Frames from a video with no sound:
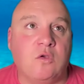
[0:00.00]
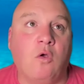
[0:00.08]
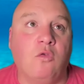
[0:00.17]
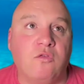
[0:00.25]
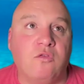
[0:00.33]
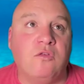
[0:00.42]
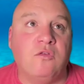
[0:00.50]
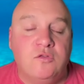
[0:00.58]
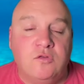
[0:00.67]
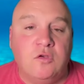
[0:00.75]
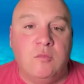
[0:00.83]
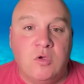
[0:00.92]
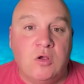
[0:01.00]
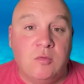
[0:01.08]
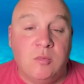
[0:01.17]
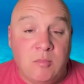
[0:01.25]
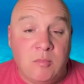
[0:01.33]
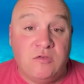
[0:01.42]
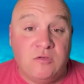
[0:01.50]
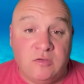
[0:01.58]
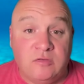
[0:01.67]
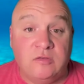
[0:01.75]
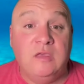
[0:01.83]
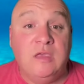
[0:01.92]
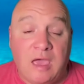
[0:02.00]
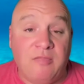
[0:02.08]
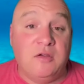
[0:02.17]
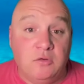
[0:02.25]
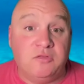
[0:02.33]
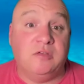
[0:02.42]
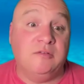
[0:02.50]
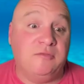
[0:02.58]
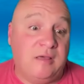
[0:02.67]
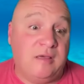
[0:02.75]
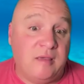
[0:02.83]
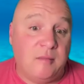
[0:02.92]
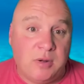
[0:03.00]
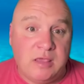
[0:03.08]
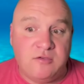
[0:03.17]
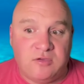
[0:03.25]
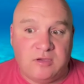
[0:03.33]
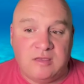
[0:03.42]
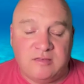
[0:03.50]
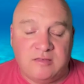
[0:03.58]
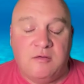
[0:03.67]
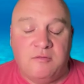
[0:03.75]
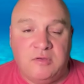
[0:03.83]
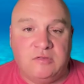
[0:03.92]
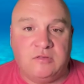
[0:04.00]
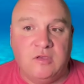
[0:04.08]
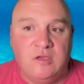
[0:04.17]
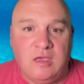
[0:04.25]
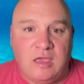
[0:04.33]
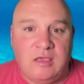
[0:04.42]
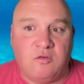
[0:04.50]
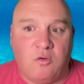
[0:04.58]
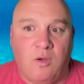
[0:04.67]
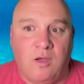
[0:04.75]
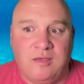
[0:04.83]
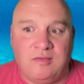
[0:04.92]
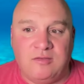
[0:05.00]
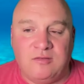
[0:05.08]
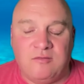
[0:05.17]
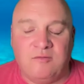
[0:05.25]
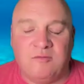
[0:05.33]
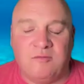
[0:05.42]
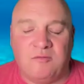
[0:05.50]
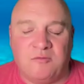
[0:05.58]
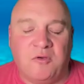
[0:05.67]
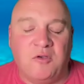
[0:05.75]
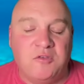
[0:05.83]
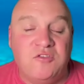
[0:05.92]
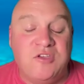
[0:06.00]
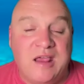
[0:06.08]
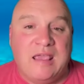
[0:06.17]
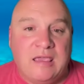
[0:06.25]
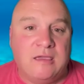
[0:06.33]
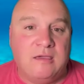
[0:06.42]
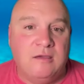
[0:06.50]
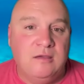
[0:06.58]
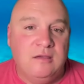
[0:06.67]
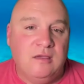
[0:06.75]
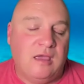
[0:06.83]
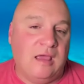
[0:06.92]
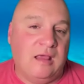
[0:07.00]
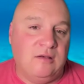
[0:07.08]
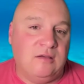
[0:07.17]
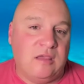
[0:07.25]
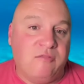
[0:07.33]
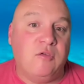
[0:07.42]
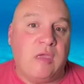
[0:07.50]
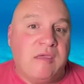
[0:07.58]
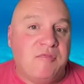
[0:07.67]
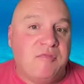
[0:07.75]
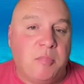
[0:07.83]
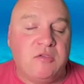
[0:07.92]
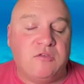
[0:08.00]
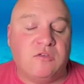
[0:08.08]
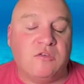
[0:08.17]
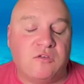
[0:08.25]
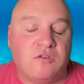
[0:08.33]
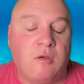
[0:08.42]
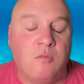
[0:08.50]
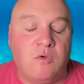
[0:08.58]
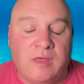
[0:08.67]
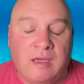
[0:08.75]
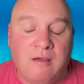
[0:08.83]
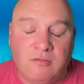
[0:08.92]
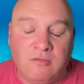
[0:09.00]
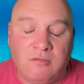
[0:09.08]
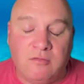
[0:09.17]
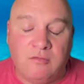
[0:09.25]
constant doom and gloom images. And then also the fact that bleaching itself is quite photogenic. And if the pictures are shown without